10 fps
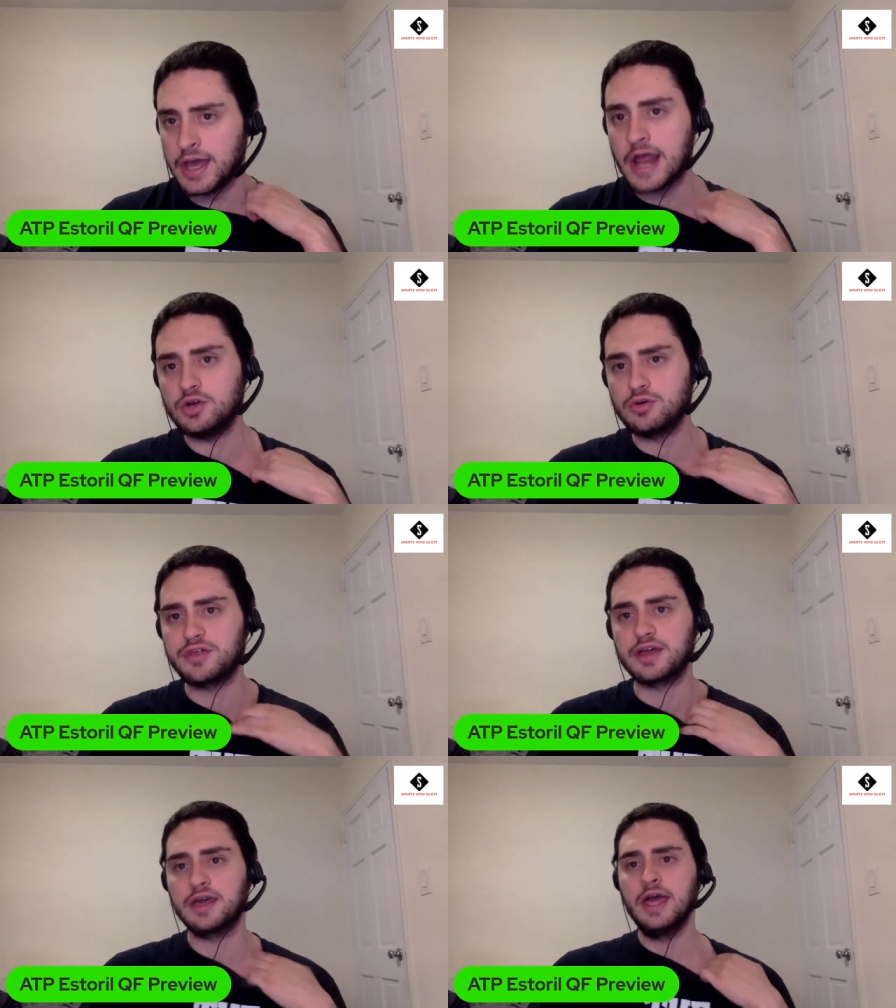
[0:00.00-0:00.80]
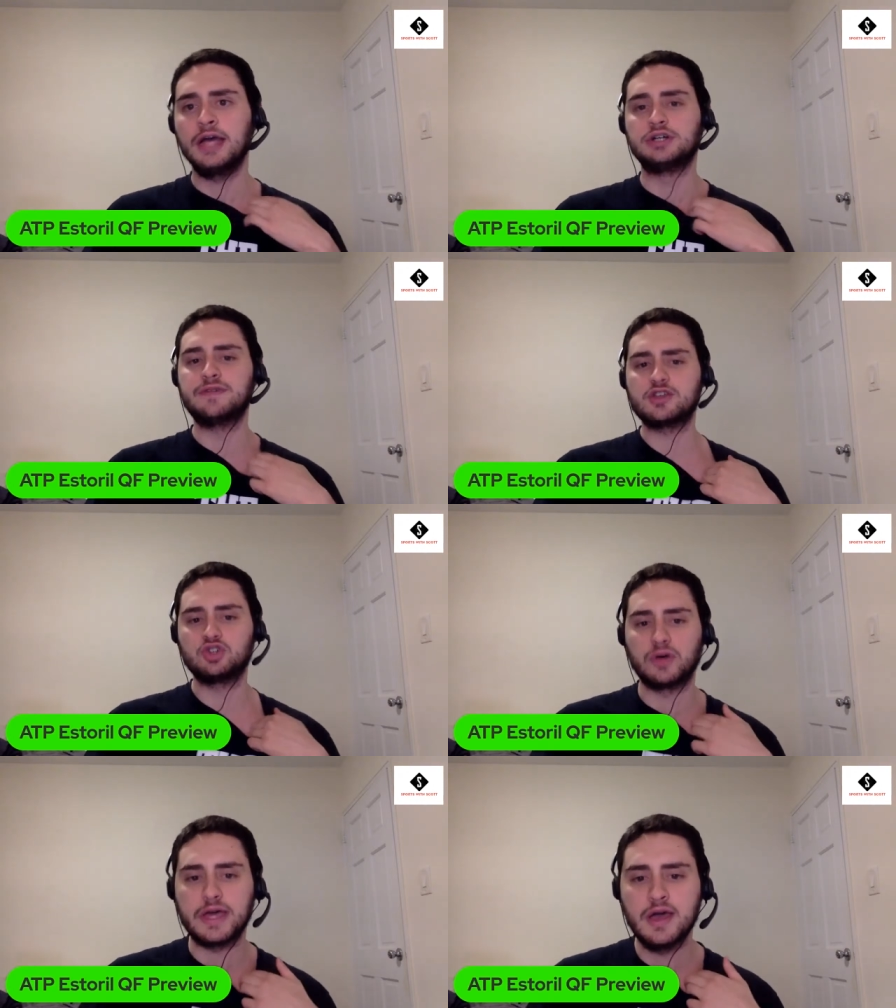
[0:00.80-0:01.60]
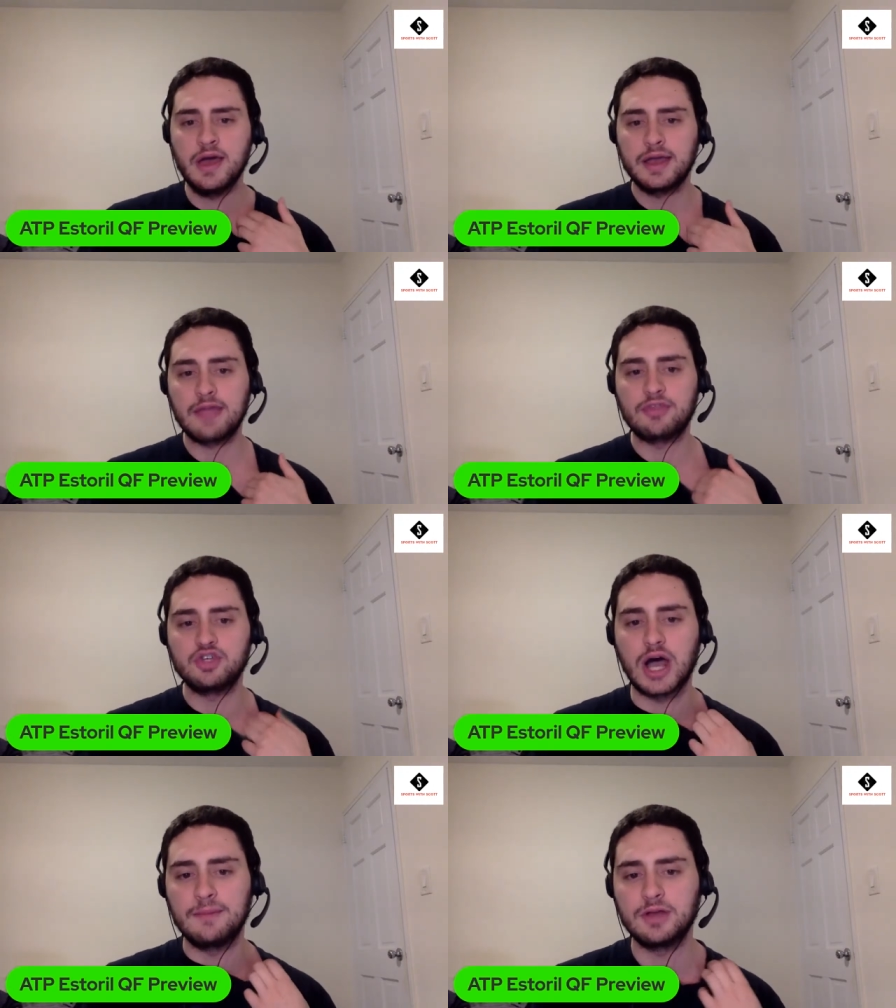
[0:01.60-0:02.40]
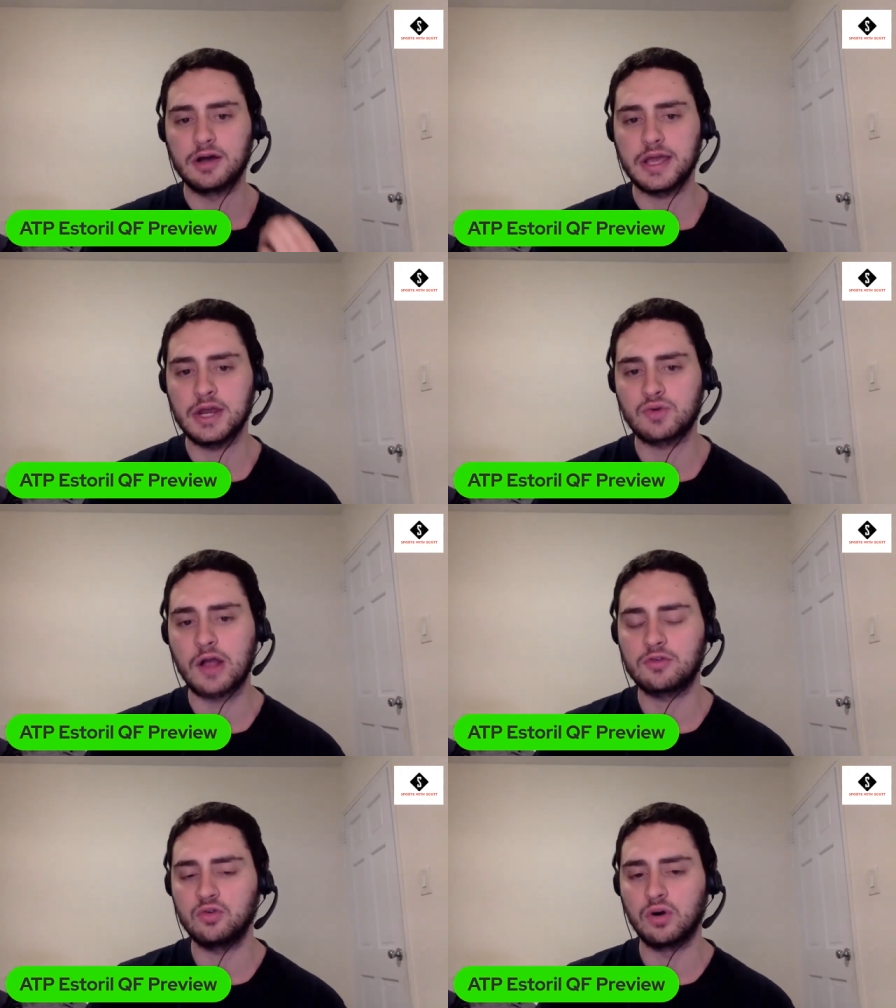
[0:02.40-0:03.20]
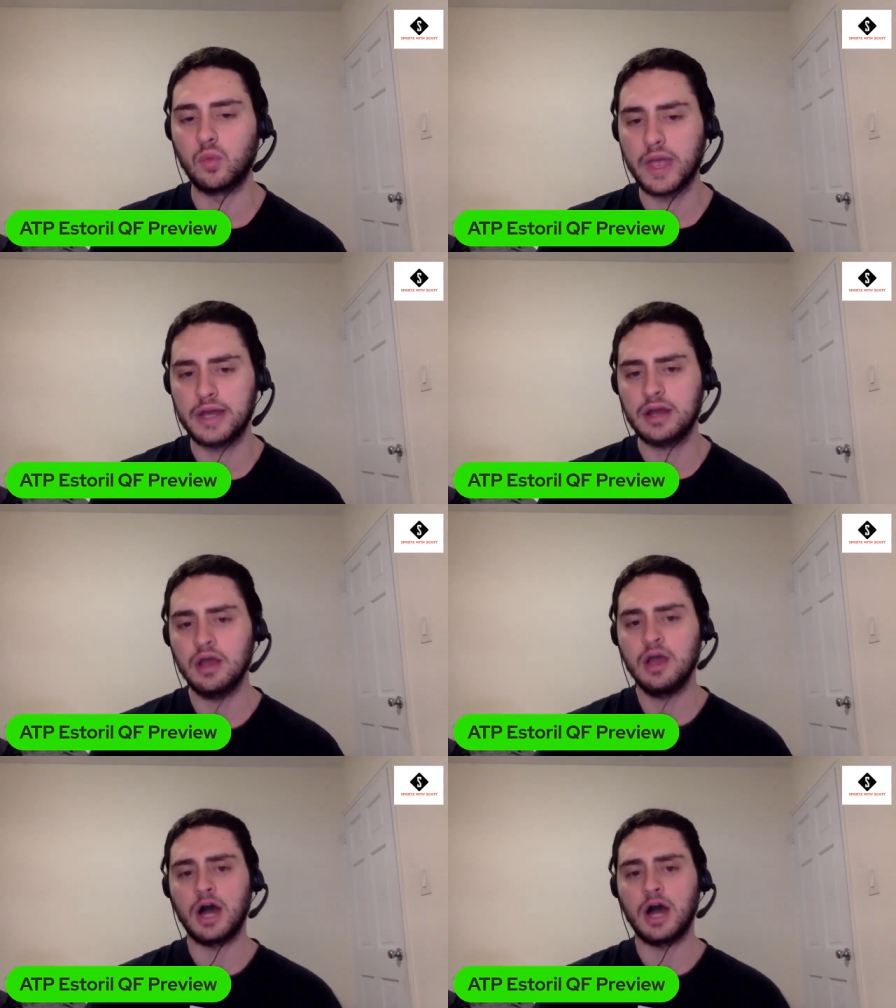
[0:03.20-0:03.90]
And I do think he'll eventually get the job done en route to a win.